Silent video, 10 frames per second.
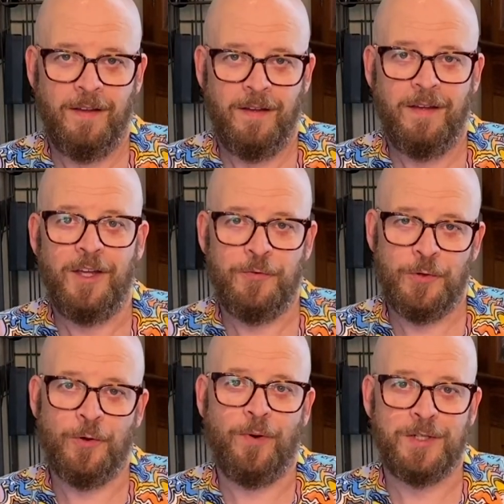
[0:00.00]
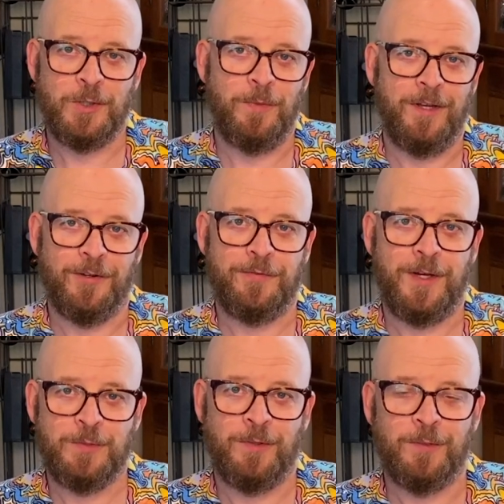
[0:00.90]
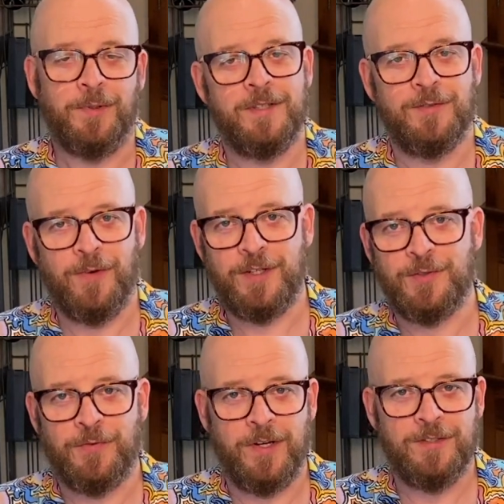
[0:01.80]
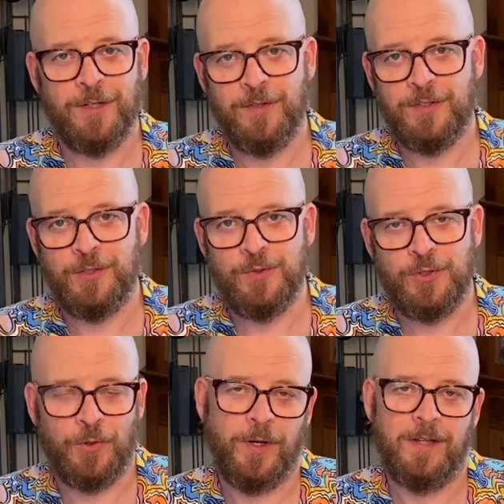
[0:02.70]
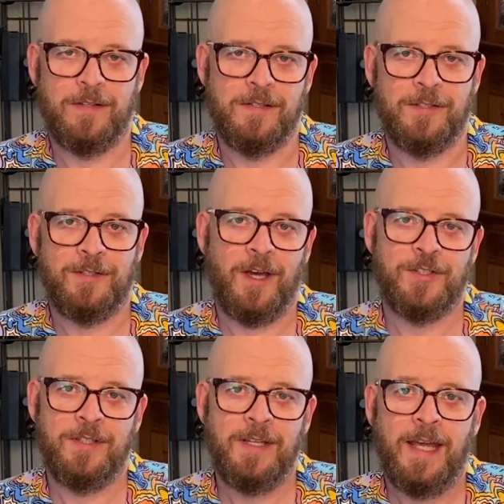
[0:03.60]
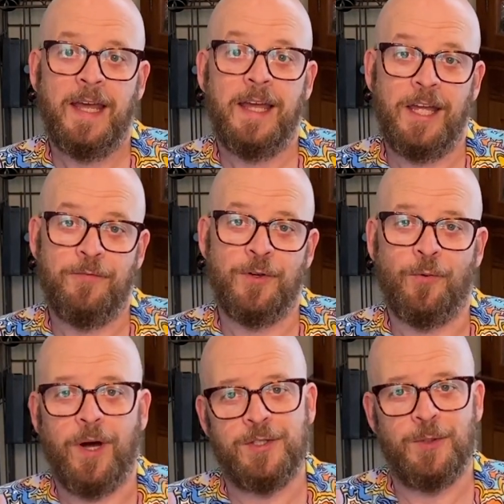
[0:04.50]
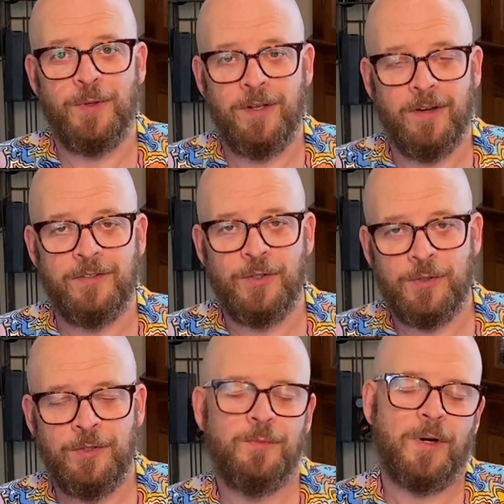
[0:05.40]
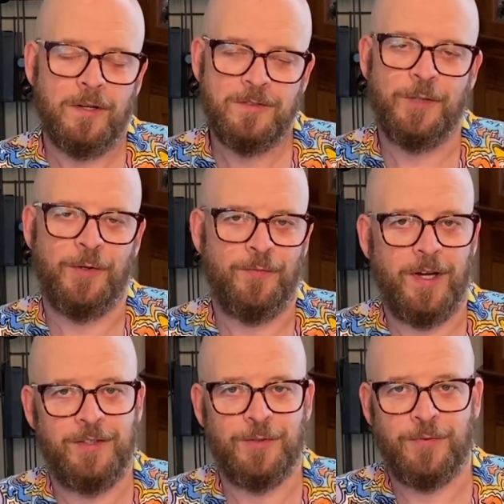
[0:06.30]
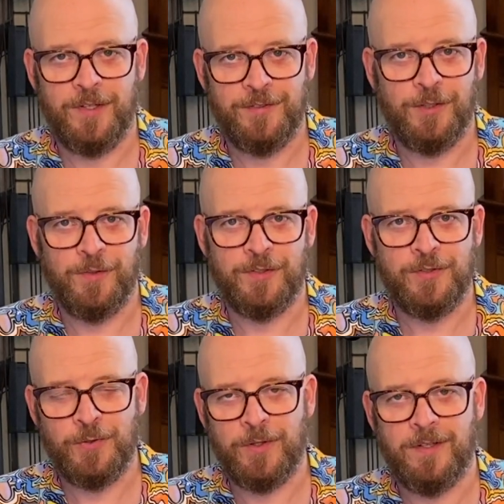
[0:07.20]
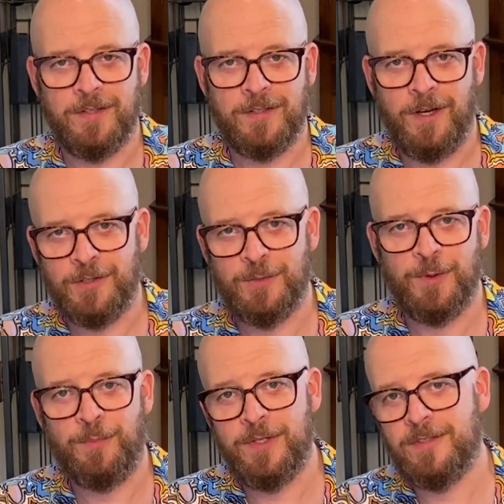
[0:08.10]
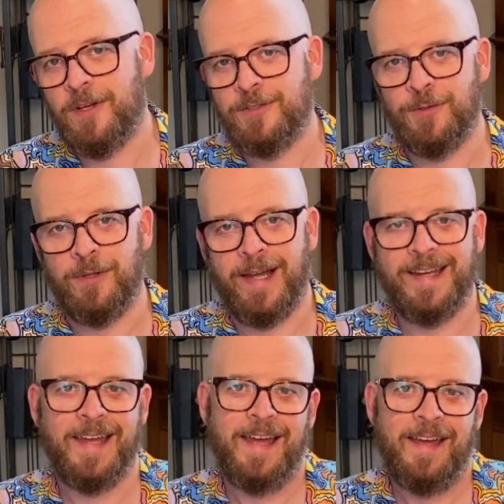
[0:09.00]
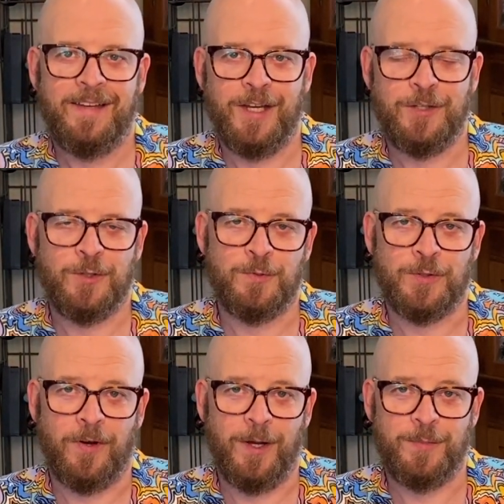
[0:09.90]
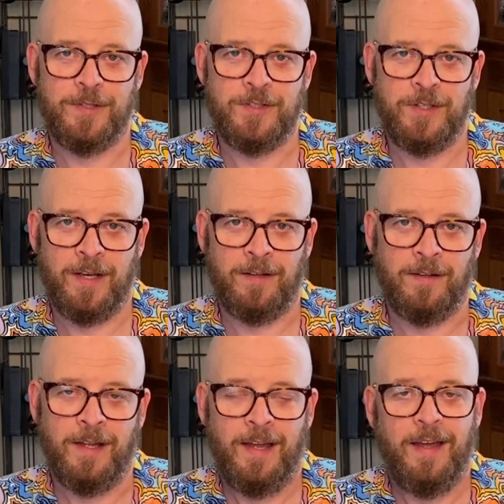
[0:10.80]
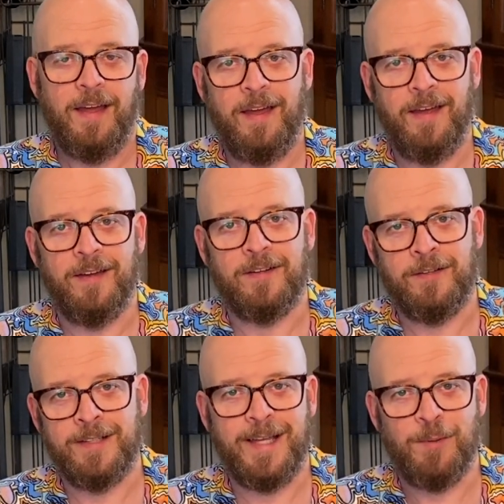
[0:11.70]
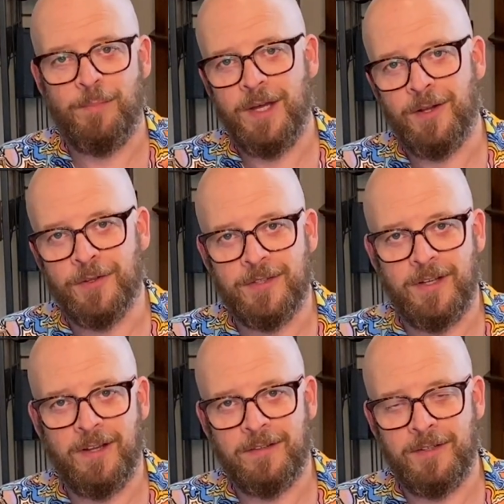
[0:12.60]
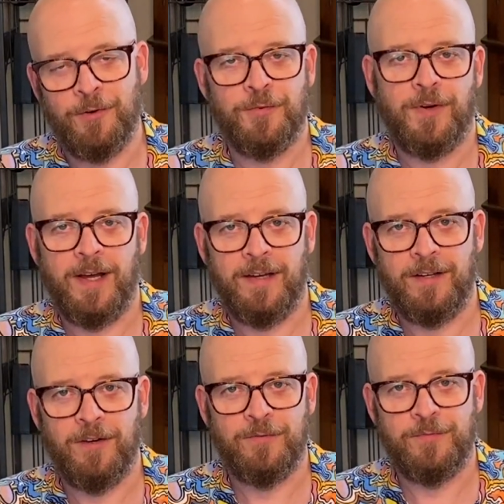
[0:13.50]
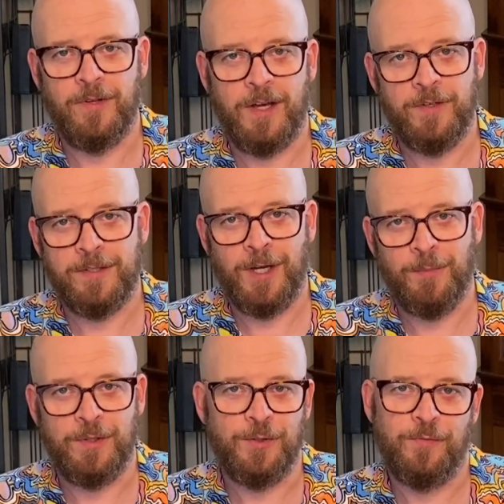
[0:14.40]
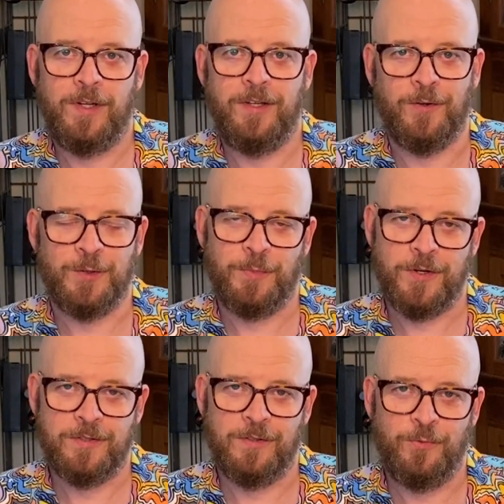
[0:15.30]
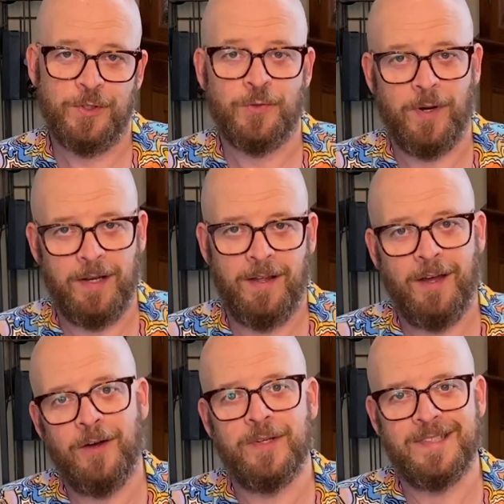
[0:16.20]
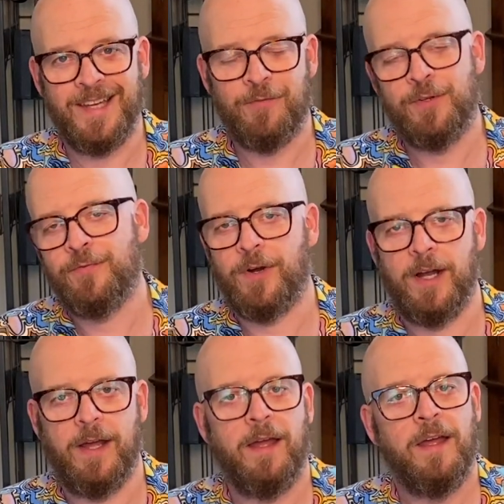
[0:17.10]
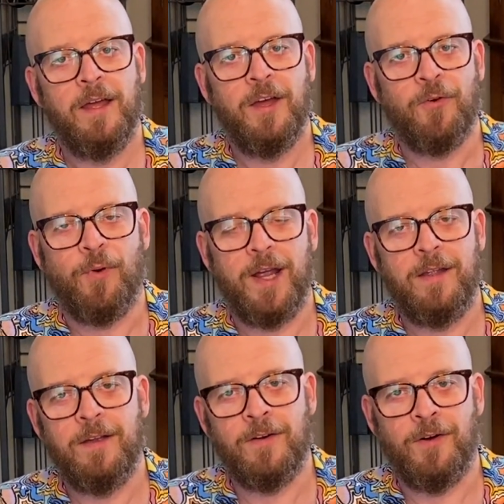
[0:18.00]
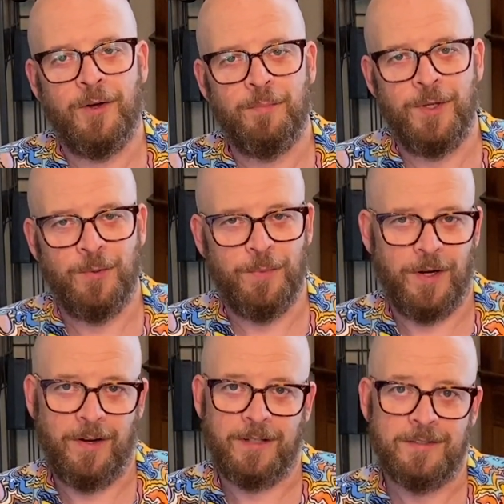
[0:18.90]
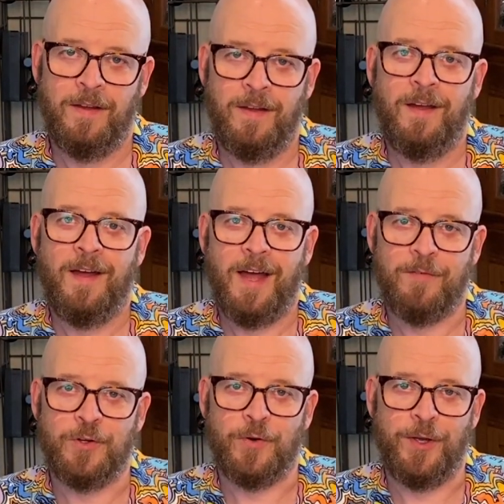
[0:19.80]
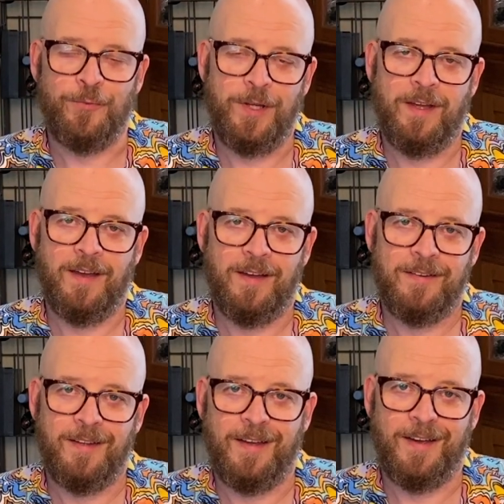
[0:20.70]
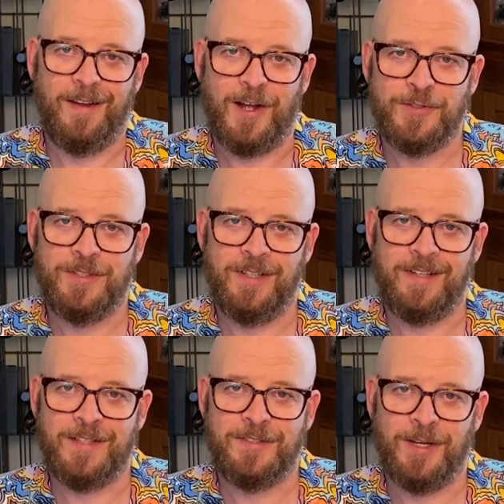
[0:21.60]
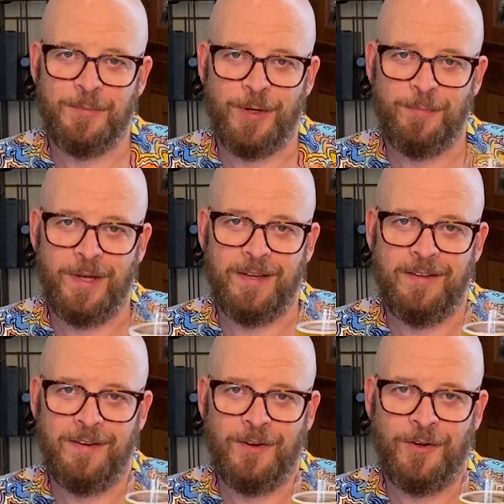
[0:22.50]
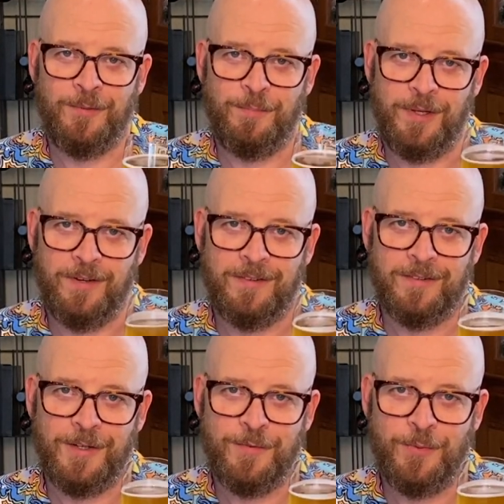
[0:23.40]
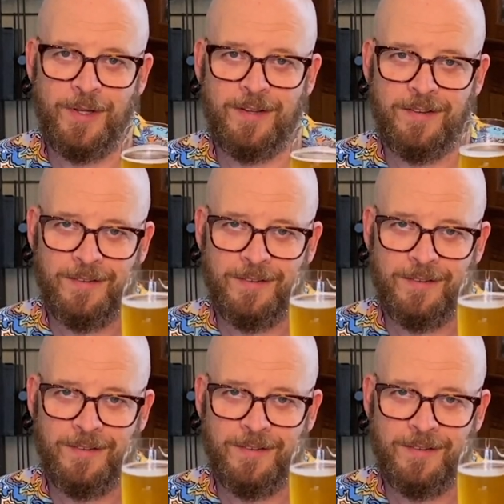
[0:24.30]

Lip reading: If you are watching me on Facebook, please invite your friends over to join the discussion. If you're watching me on YouTube, also invite your friends over to join the discussion. But please also like and subscribe to the channel and click that bell to get notified of every time a new video is posted, which right now is every Friday right here on Beer Bearings. Have a great weekend, and I'll see you next time right back here on Beer of the Week.